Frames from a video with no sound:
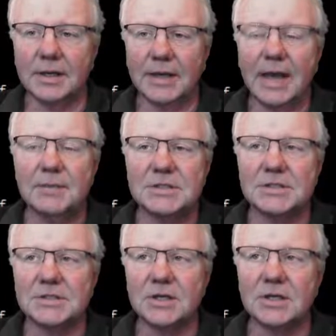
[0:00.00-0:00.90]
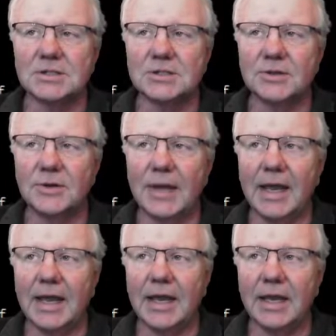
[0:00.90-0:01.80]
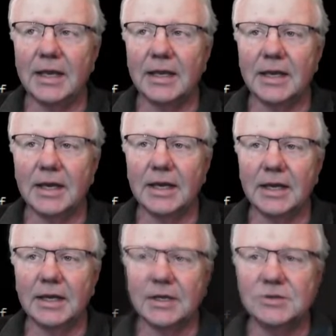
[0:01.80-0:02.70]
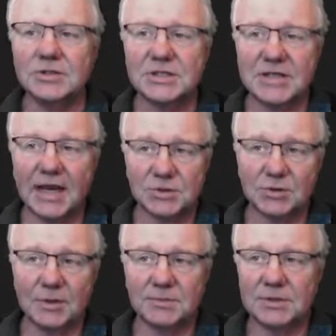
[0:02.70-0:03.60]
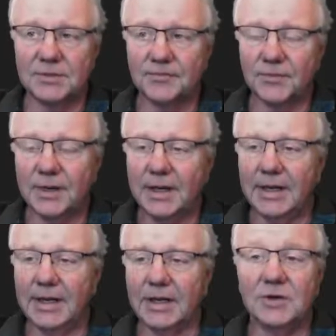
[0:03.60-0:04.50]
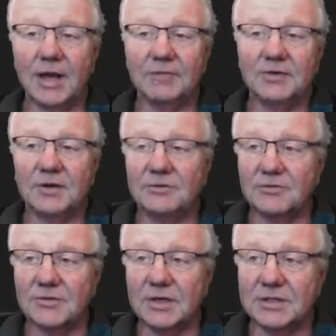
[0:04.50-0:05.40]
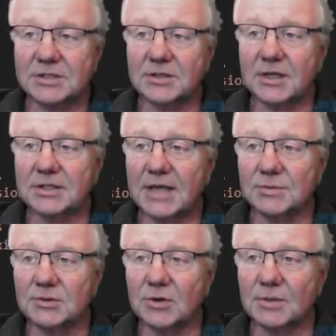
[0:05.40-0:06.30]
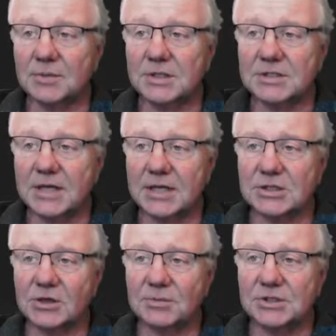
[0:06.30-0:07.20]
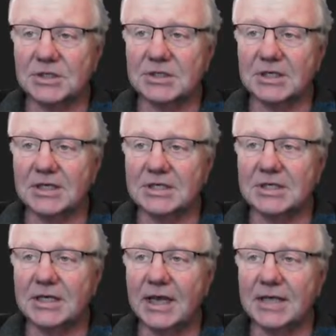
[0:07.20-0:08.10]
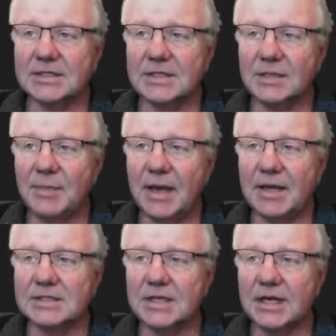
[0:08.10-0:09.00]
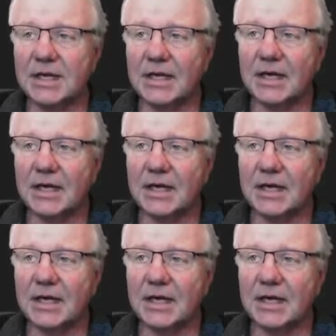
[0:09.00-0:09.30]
IMUS is also uses TypeScript. Now you don't have to install TypeScript because TypeScript is just listed as a dependency,